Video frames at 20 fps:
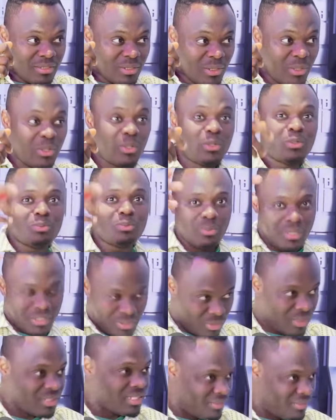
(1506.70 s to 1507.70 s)
So when she
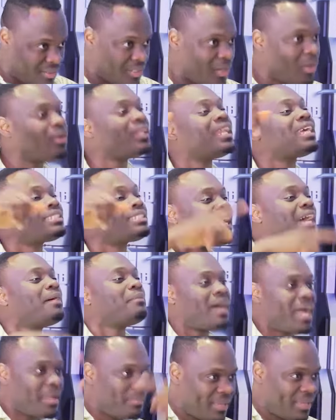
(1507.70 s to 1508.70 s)
was leaving, next time
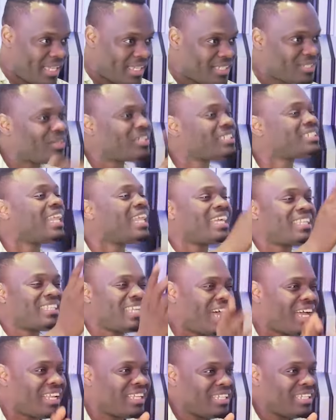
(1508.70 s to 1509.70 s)
I pay. So it's like
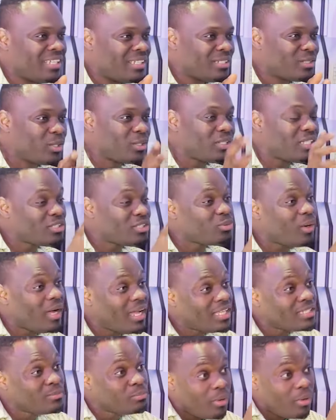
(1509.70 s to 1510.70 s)
that. So this one
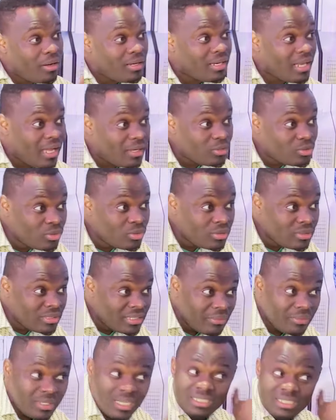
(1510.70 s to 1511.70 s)
is boiled down to
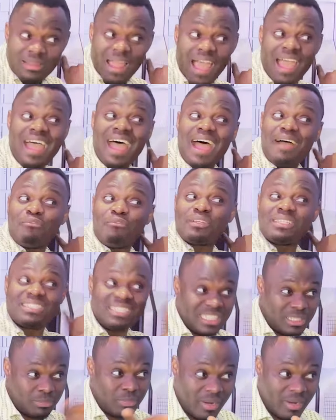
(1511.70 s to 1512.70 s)
the relationship I have with
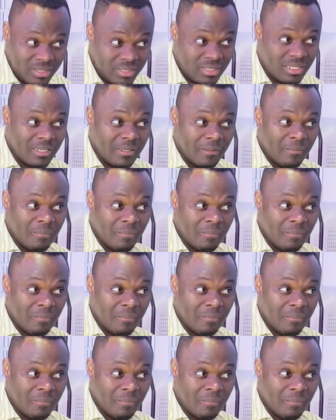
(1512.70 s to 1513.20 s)
this person.